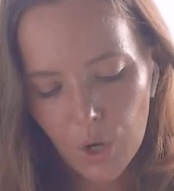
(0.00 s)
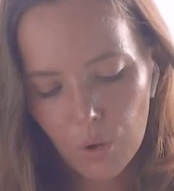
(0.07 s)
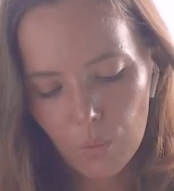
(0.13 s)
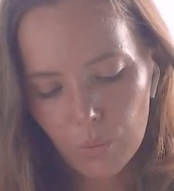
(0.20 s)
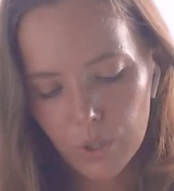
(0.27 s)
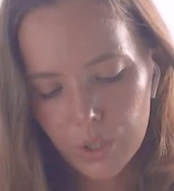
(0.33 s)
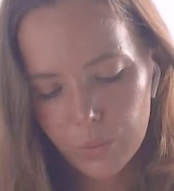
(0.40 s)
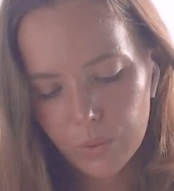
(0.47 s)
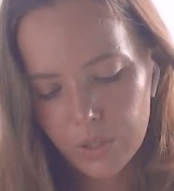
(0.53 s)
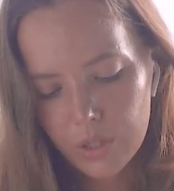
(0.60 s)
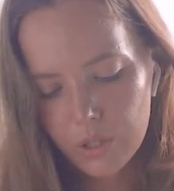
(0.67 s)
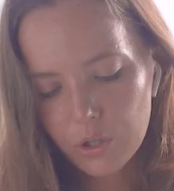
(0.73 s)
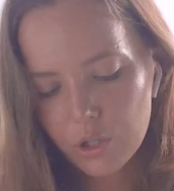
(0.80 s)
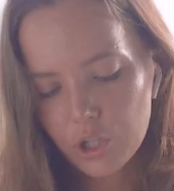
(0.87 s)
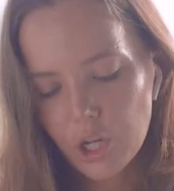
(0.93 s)
What was
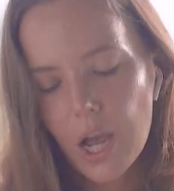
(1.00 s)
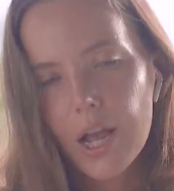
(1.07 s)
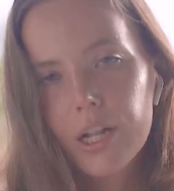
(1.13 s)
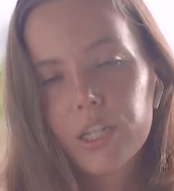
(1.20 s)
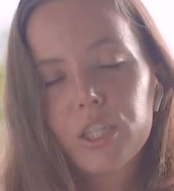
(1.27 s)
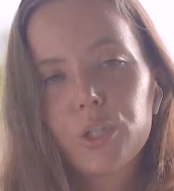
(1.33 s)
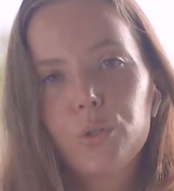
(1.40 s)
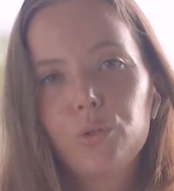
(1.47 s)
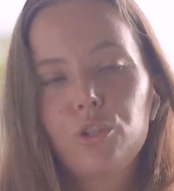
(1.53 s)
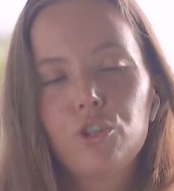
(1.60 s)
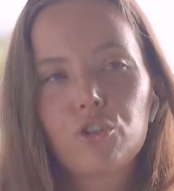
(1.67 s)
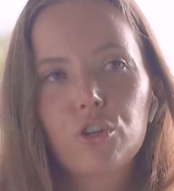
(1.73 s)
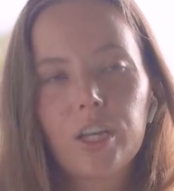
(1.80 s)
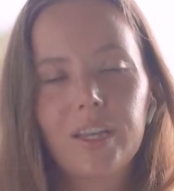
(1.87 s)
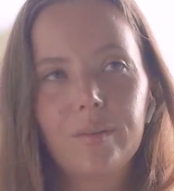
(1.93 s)
your childhood
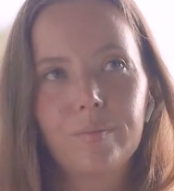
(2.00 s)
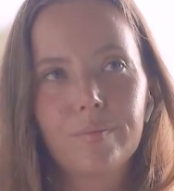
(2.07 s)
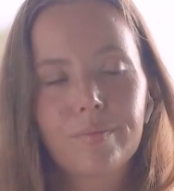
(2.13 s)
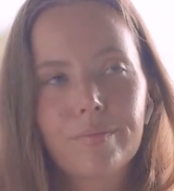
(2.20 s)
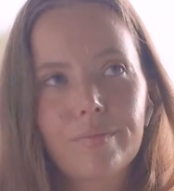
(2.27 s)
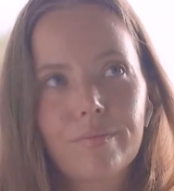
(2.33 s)
dream?